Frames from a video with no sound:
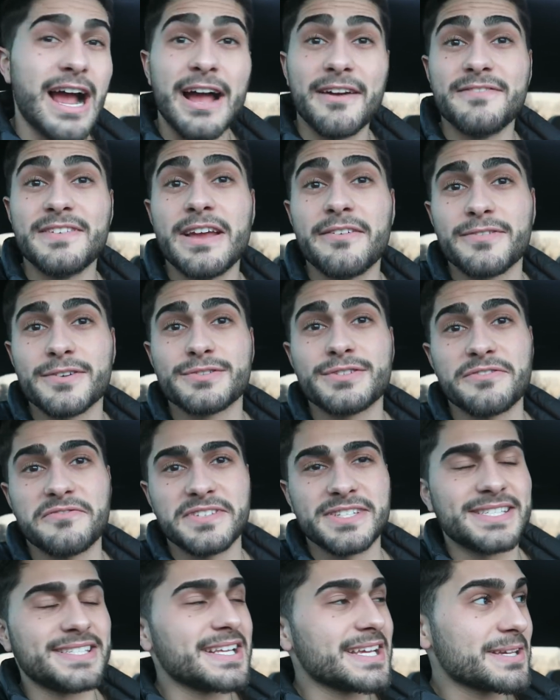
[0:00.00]
I've never
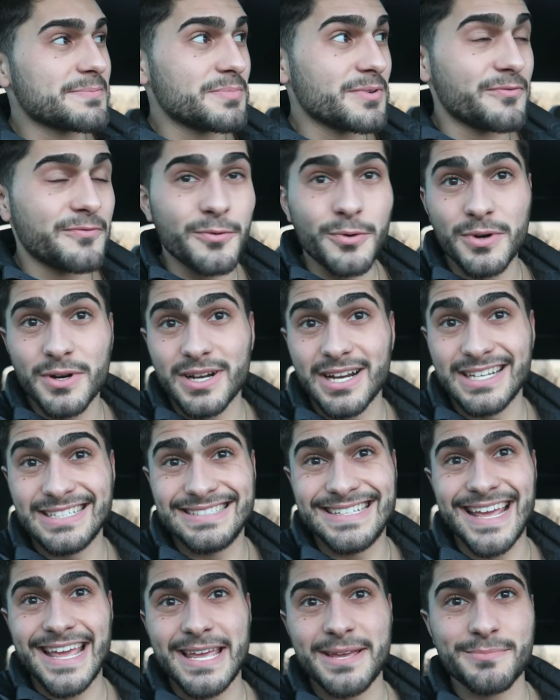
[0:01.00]
driven stick before a
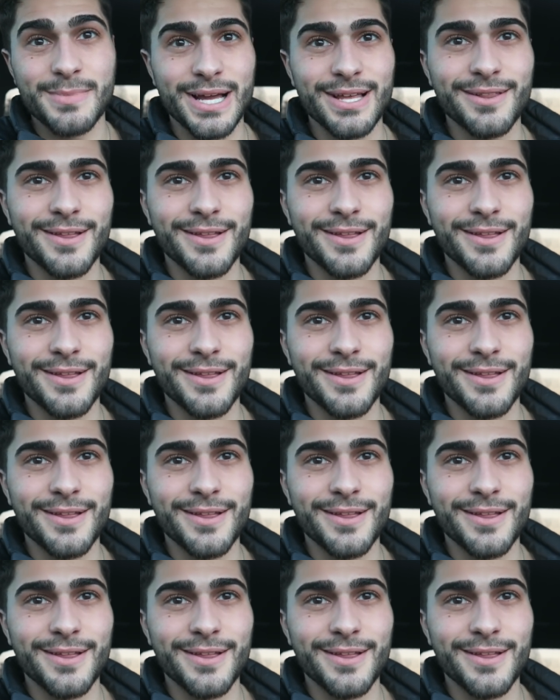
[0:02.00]
day in my